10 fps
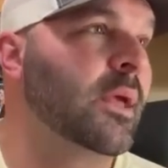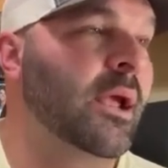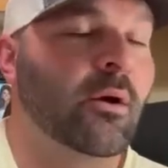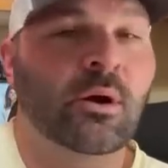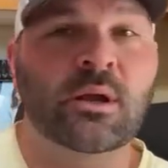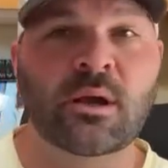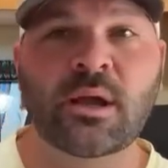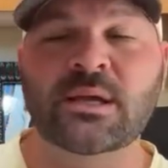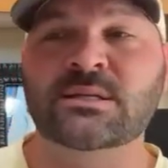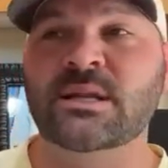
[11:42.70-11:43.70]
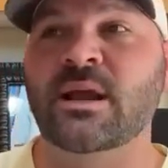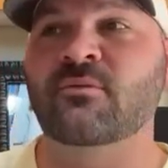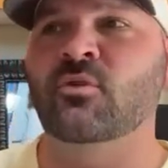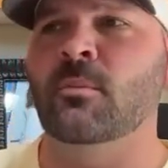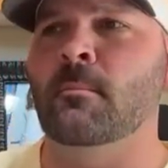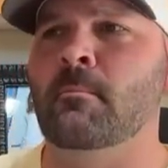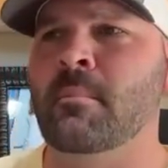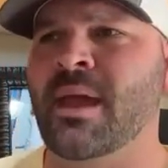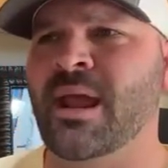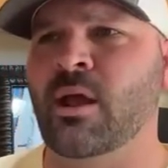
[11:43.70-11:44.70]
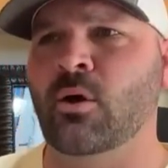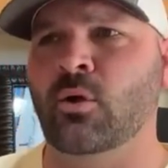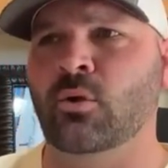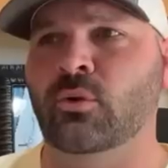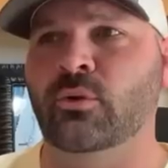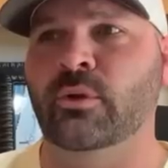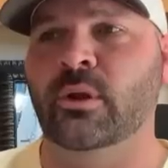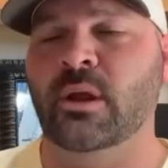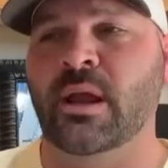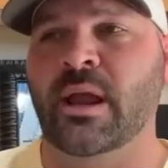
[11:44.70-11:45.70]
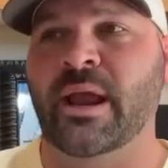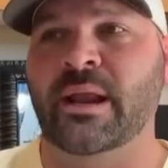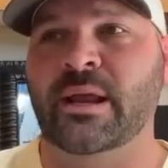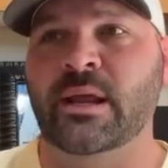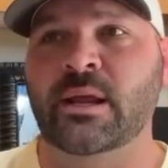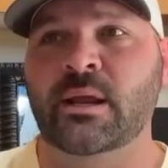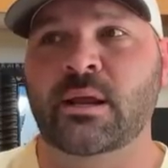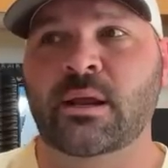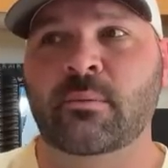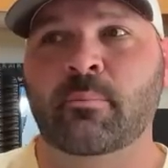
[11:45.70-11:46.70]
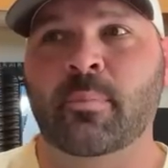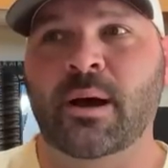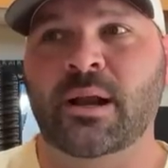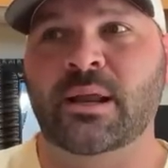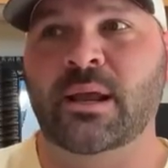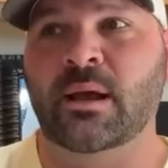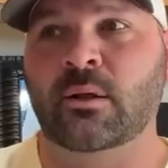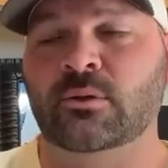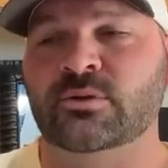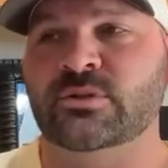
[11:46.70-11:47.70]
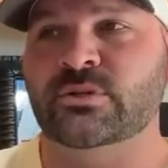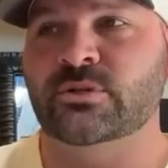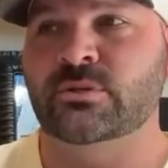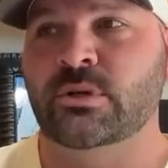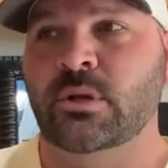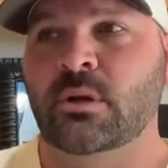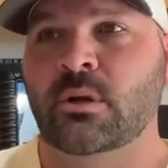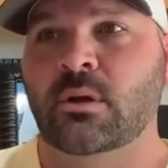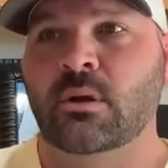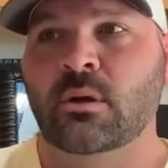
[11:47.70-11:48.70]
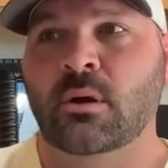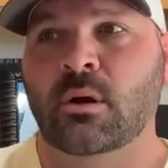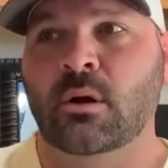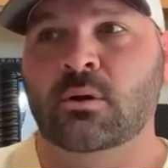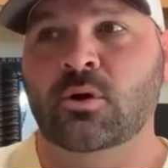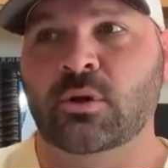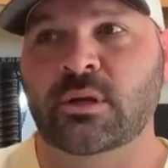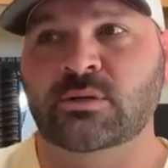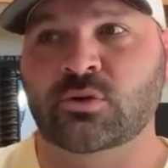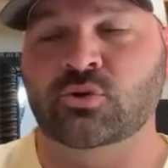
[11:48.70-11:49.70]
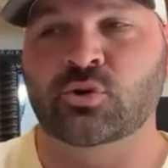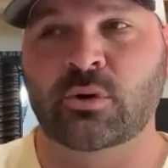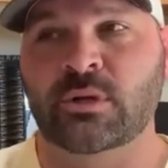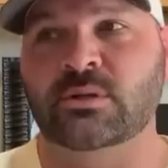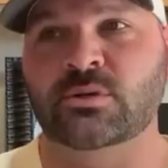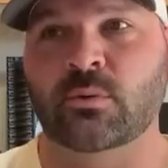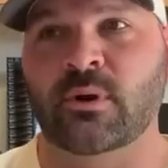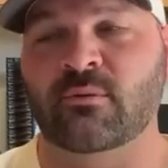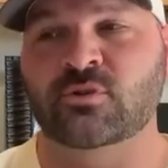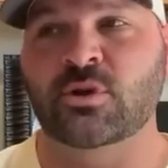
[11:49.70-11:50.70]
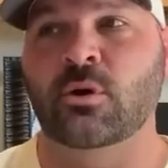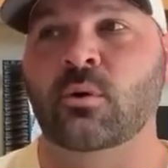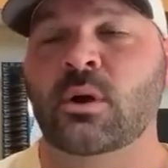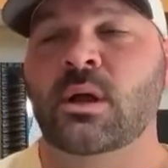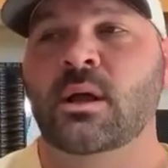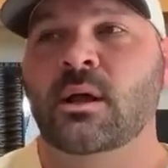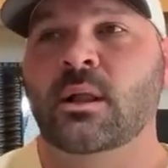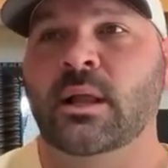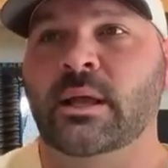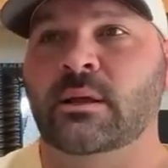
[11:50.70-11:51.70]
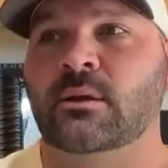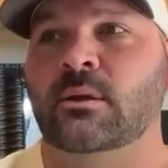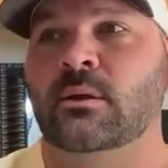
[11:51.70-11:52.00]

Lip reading: Erica has never mailed anybody else cookies or treats or whatever. So, like,